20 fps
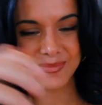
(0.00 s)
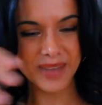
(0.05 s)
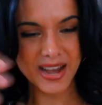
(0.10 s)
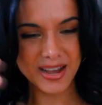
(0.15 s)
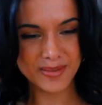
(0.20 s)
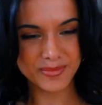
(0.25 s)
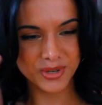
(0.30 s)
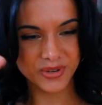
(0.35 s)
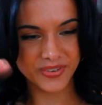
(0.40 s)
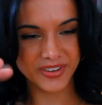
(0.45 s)

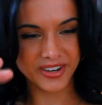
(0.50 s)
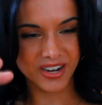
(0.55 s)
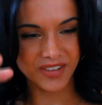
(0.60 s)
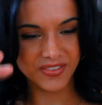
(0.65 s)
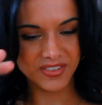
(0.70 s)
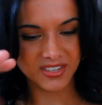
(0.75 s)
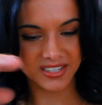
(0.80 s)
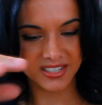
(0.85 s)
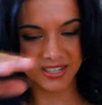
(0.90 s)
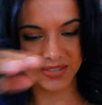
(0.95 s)
But moving
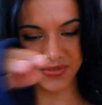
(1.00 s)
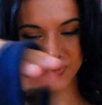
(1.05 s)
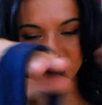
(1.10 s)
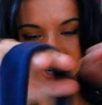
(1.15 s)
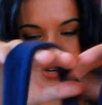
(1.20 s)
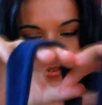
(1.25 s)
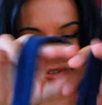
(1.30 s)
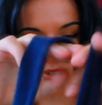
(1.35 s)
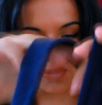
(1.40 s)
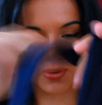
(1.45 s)
on, this is a
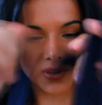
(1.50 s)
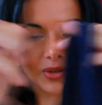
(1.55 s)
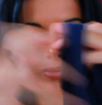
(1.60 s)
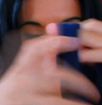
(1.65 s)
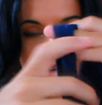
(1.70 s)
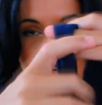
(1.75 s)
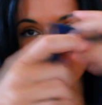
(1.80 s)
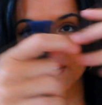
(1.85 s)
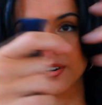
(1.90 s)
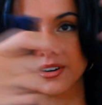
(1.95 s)
Forever
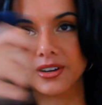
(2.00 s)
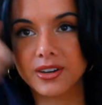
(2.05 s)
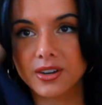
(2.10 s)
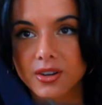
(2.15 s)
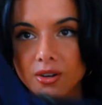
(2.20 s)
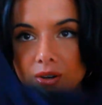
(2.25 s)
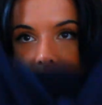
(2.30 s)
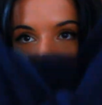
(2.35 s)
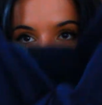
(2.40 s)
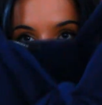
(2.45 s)
21
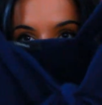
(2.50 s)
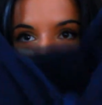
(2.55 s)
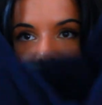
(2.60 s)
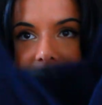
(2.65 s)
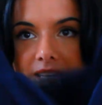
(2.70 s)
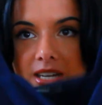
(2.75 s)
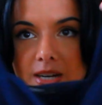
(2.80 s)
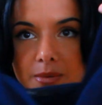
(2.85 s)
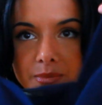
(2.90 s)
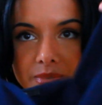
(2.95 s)

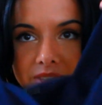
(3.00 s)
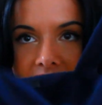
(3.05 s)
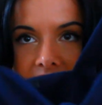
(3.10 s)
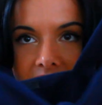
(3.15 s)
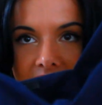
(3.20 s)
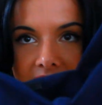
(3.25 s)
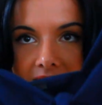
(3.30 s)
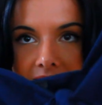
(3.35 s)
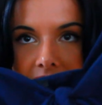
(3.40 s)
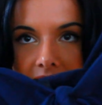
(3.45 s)
crop top
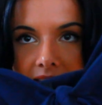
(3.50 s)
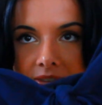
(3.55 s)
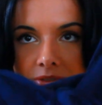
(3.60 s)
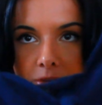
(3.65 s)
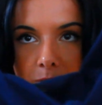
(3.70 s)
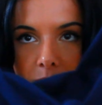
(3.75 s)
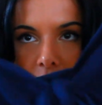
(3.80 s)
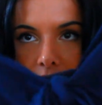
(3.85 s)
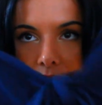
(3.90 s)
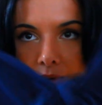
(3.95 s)
in
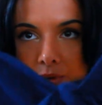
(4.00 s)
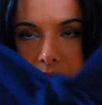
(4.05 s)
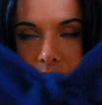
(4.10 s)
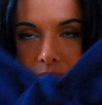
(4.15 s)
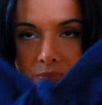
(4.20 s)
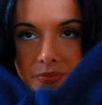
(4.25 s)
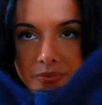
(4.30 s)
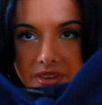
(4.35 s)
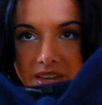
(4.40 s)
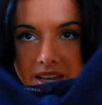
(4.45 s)
navy
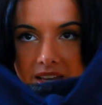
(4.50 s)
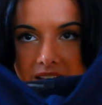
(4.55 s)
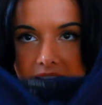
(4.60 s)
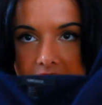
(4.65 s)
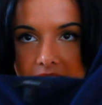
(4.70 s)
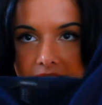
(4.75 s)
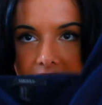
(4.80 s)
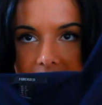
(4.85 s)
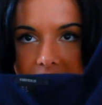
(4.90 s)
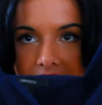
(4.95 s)
blue.
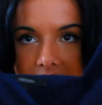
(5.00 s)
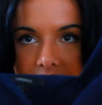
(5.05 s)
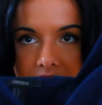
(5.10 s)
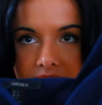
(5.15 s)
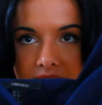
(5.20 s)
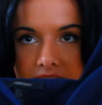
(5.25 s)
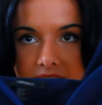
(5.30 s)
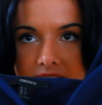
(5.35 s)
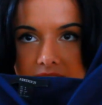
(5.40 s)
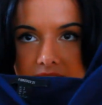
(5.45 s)
I
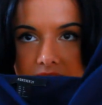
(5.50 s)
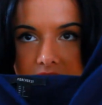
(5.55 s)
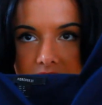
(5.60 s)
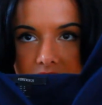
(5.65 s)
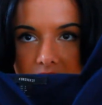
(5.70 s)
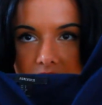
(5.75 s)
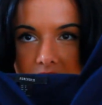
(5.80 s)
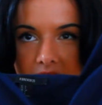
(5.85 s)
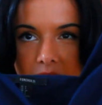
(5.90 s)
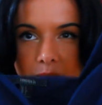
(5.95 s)
got
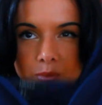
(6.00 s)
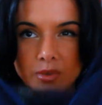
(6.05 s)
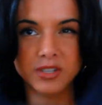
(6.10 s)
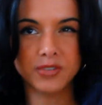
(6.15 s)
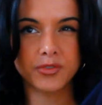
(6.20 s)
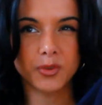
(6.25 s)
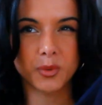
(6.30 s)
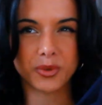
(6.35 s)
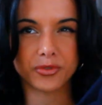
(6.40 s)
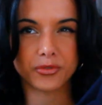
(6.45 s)
this, I
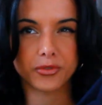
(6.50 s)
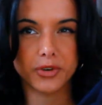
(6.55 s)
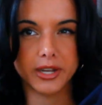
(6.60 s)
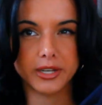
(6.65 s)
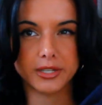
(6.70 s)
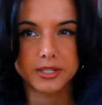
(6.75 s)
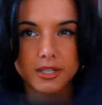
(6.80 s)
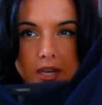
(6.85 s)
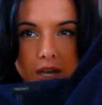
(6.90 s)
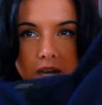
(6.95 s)
believe, from a
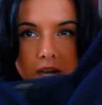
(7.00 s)
friend,